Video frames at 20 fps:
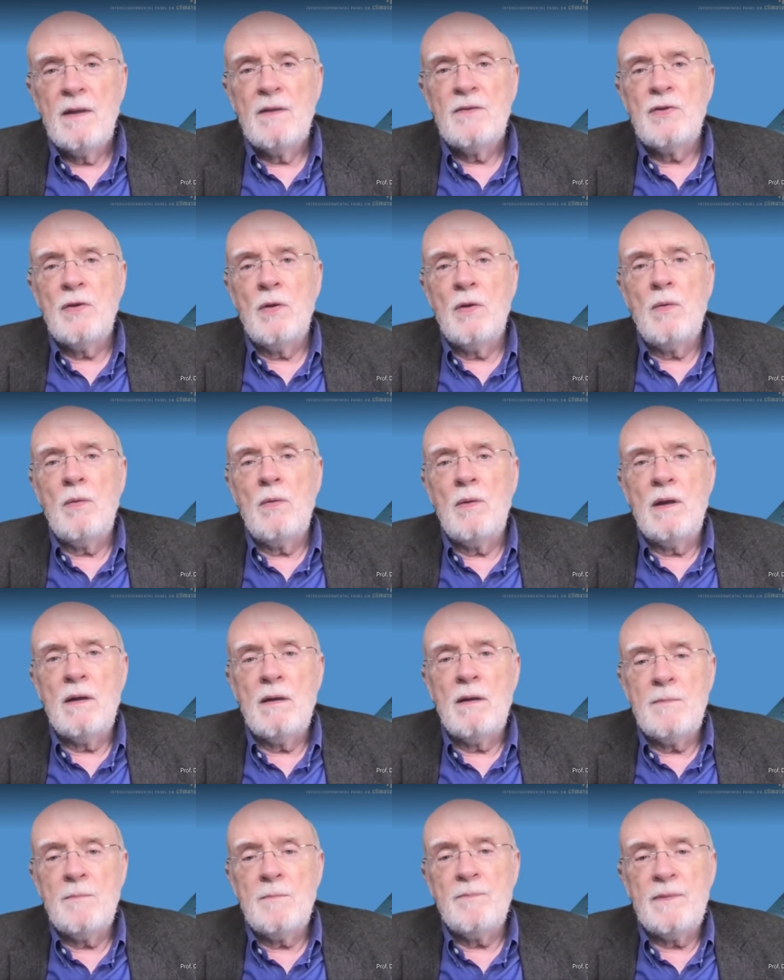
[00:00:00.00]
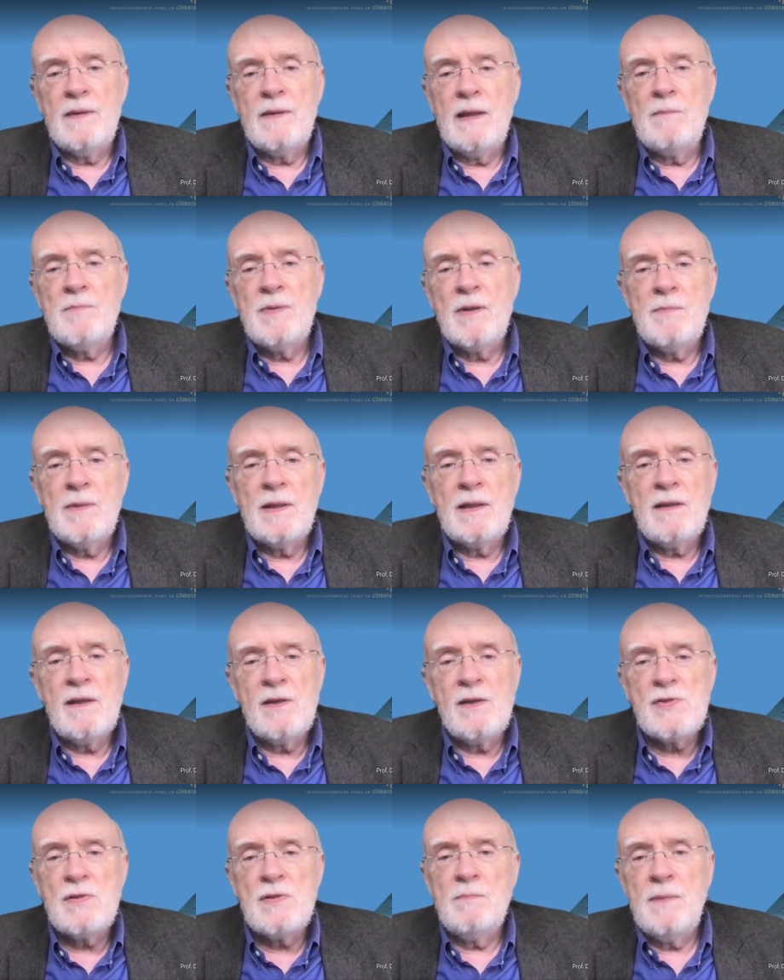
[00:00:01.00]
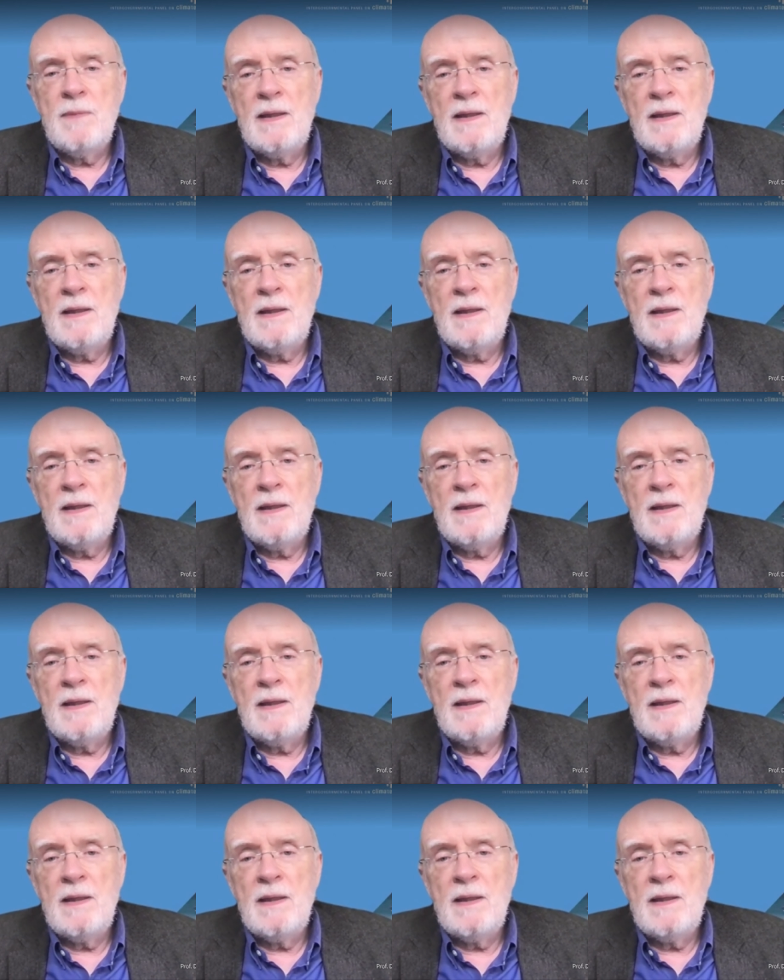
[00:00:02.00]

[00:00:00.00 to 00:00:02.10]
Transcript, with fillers: So um, implementation